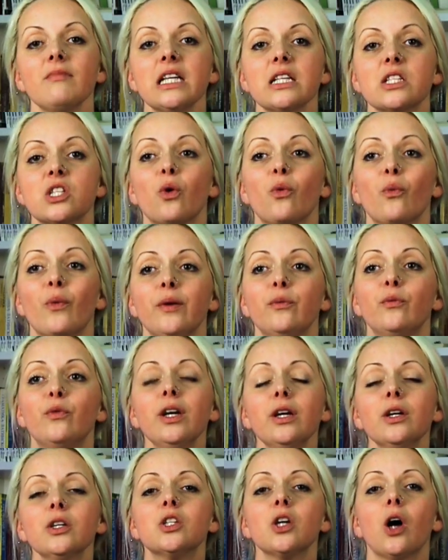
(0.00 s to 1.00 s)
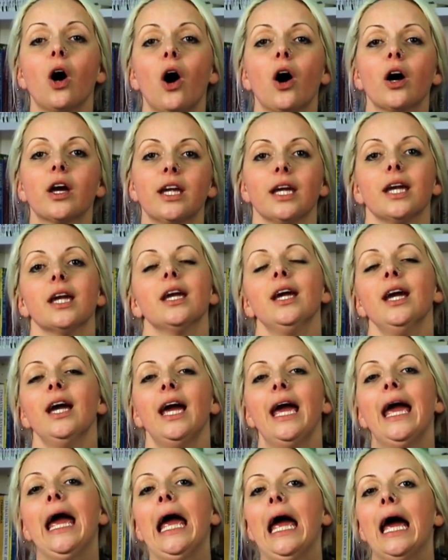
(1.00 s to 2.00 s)
So when we're talking
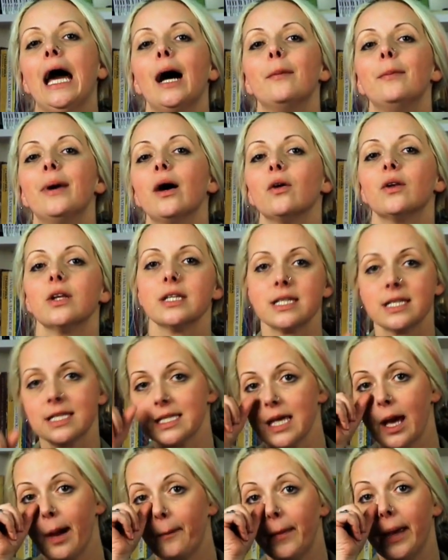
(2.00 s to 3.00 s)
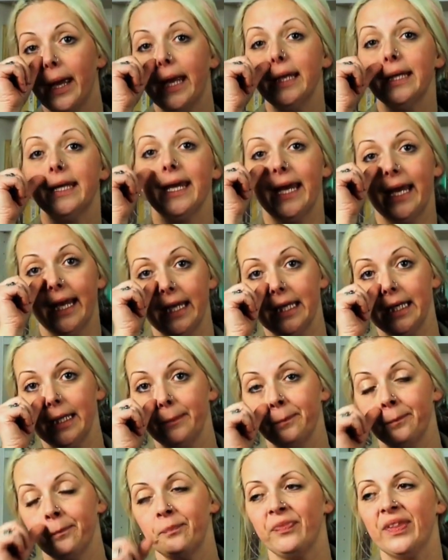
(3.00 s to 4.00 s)
about some and any,
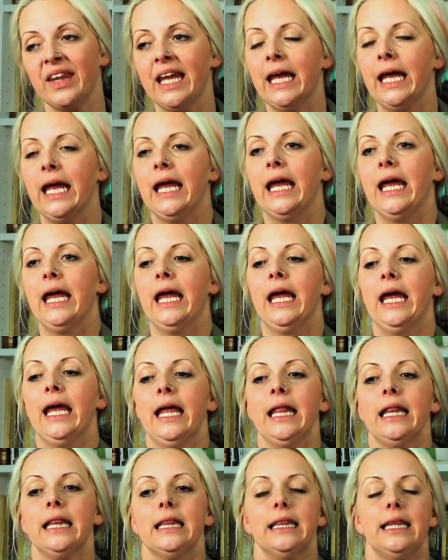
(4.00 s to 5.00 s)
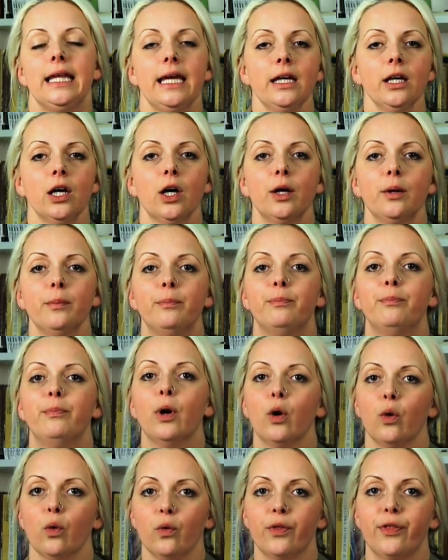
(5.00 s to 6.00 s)
they are
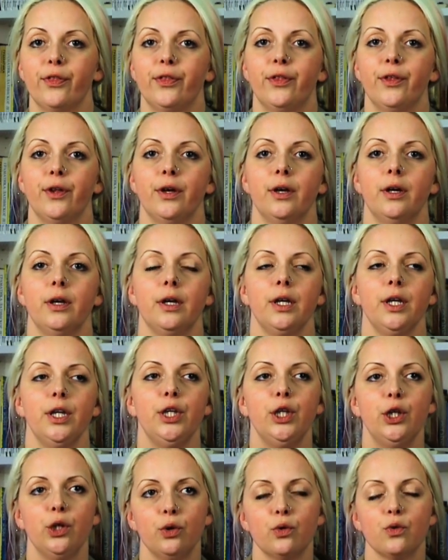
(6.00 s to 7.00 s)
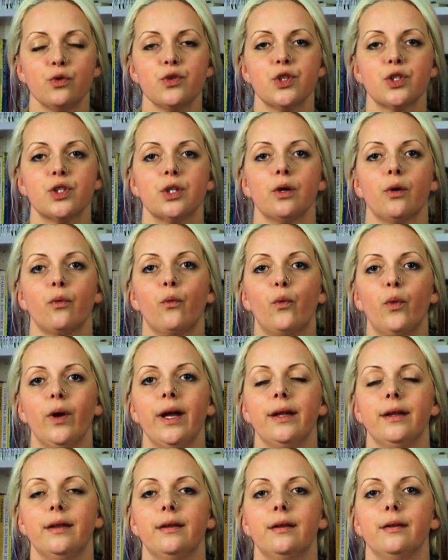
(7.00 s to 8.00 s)
both used
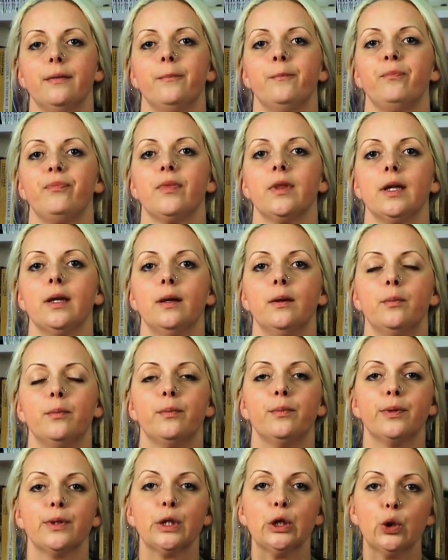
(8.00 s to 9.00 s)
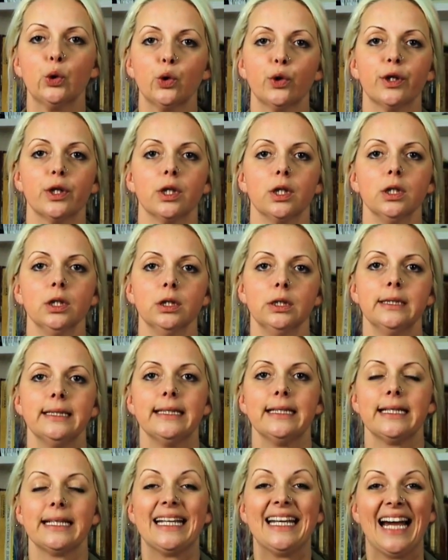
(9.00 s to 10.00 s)
with plural
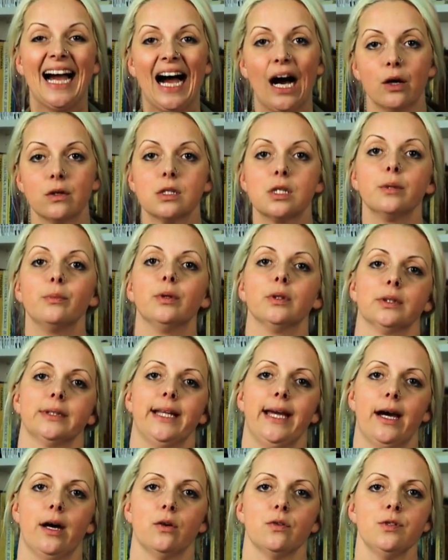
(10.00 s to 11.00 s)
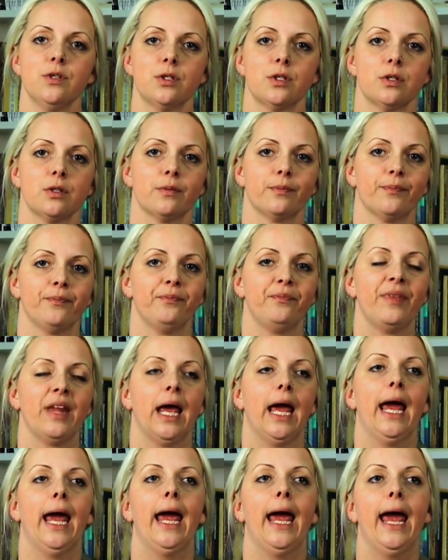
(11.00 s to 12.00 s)
countable nouns
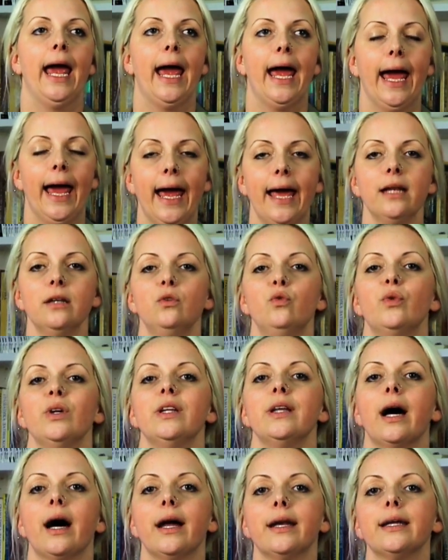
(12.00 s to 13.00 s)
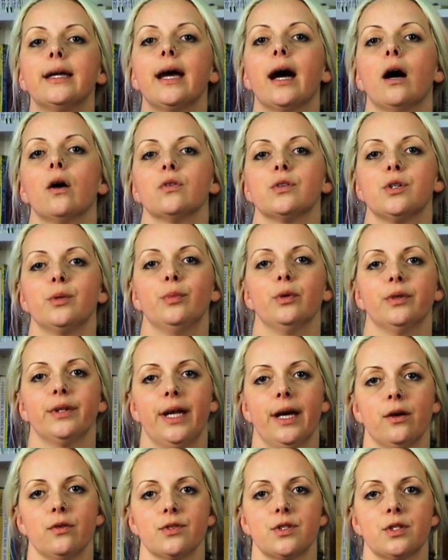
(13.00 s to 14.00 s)
and with uncountable
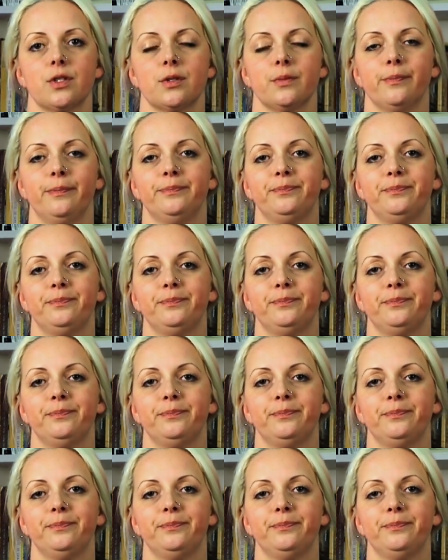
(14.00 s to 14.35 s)
nouns.